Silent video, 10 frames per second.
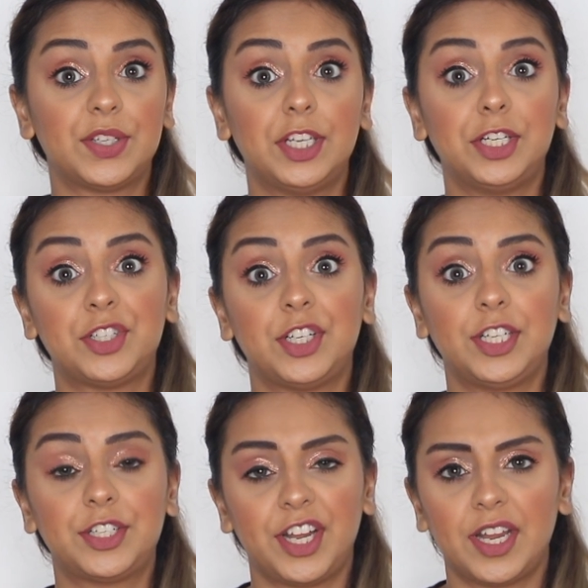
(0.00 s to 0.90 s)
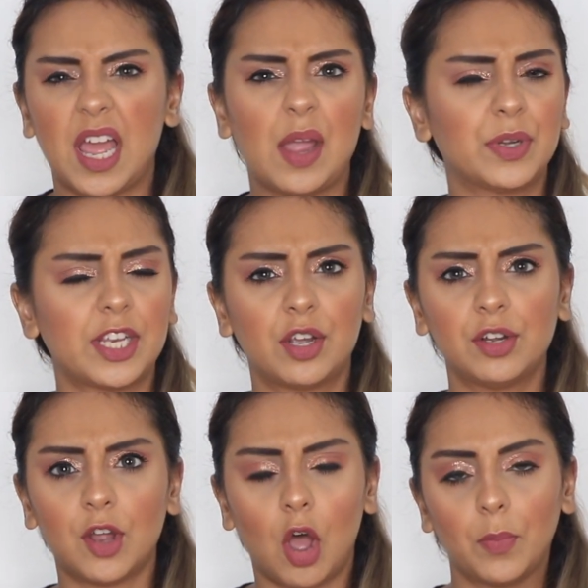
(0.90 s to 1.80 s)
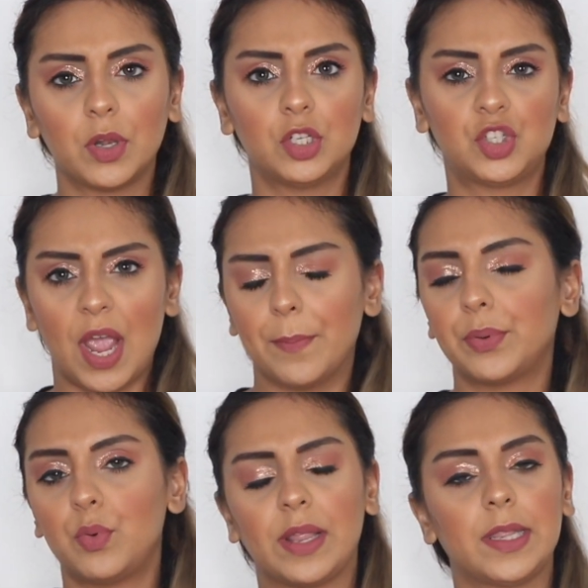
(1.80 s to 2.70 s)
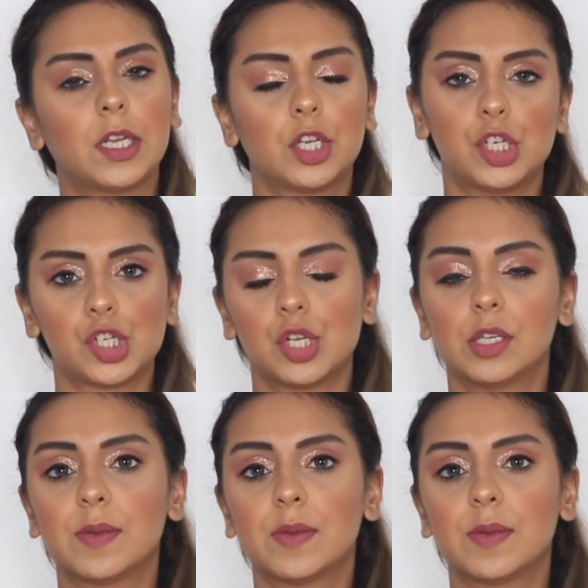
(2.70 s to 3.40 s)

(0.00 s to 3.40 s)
really, really great. I would take a normal shampoo and then conditioner.